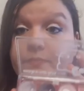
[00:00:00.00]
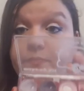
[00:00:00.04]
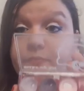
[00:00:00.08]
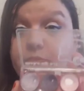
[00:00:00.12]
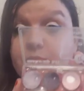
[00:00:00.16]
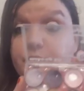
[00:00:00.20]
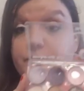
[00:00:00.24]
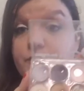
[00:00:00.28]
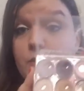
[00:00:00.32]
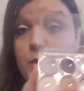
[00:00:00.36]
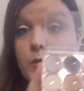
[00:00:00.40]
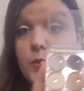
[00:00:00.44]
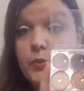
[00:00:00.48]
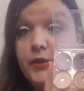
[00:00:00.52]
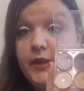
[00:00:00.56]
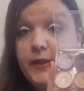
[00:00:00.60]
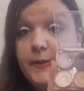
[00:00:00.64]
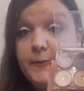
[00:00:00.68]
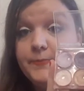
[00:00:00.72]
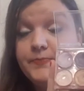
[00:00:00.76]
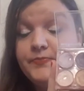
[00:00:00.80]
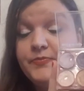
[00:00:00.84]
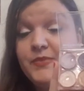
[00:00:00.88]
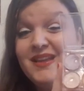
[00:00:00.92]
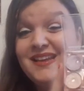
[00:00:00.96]
So yeah,
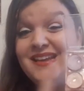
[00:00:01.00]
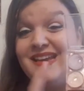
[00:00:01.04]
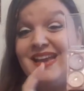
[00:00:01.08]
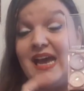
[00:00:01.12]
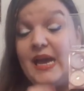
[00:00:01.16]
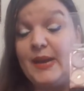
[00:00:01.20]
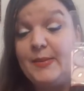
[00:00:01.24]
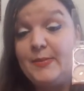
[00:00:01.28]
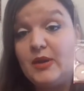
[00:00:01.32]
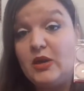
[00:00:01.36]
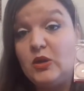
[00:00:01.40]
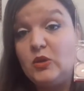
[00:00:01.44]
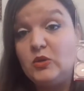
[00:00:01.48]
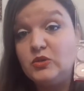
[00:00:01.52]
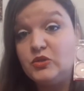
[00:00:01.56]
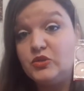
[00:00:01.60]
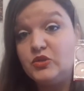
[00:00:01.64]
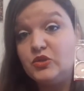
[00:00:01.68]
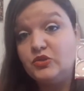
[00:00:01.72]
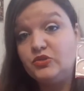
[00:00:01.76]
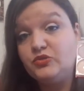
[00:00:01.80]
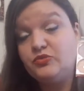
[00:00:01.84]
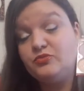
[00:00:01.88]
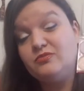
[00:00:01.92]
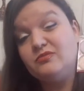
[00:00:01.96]
I'm
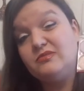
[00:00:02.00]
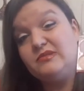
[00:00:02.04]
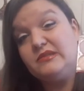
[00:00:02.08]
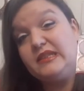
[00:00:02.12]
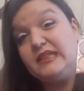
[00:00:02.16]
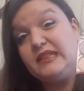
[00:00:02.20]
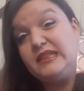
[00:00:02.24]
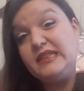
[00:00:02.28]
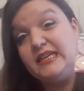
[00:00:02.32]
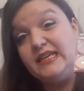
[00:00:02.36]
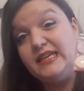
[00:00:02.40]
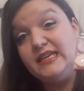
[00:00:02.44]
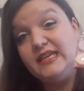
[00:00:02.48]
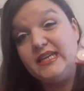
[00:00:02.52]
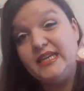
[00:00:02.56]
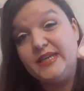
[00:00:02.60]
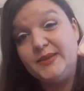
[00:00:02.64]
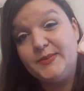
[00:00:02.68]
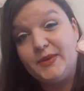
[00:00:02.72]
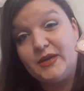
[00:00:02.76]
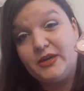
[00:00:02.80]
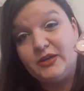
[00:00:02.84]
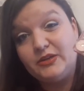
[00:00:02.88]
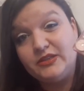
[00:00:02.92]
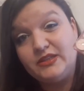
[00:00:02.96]
also thinking
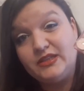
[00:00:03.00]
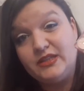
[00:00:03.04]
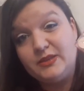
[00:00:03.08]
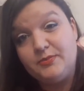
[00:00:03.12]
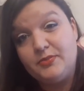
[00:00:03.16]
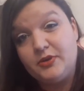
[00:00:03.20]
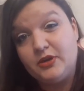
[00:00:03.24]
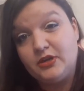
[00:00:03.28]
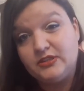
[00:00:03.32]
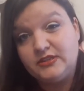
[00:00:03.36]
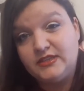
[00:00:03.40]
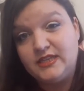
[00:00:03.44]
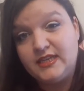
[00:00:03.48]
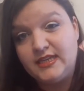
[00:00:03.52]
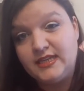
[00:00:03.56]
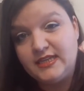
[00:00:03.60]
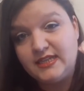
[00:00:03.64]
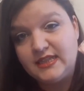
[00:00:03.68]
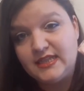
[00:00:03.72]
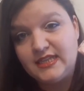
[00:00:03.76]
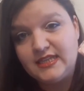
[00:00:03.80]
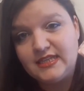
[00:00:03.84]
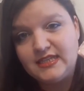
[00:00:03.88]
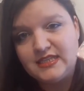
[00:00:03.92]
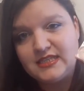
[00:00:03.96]
about depotting
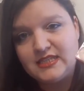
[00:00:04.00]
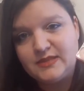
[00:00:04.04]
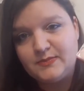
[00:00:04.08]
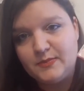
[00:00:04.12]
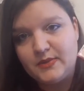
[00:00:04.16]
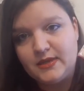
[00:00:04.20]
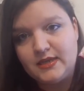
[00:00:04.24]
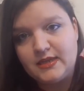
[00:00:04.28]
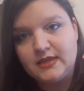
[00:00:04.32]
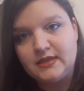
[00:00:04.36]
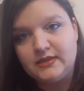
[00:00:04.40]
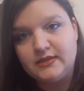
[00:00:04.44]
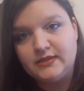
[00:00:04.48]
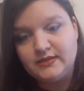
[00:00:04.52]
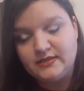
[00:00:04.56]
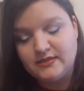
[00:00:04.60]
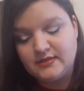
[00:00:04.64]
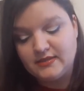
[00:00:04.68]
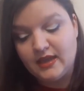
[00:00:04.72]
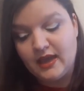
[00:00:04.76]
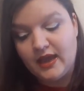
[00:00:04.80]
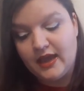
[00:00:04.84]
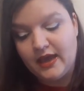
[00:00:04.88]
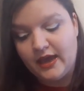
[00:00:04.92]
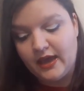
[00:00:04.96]
this
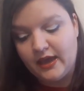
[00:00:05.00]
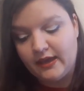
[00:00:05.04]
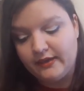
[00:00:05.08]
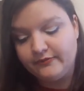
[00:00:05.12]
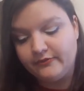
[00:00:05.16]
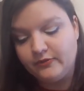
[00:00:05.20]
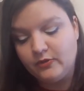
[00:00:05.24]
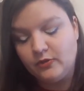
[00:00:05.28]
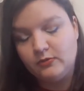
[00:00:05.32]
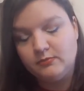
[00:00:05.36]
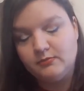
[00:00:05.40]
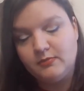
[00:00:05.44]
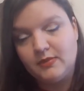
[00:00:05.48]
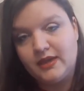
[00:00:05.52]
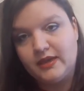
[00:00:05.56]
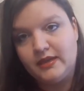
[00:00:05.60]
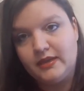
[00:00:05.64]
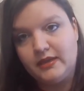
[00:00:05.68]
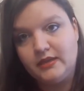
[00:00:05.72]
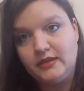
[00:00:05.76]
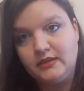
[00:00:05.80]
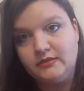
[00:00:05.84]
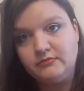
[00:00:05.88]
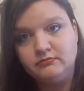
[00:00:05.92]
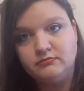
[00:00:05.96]
because I have all
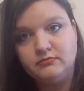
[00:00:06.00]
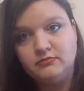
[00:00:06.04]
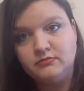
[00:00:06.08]
my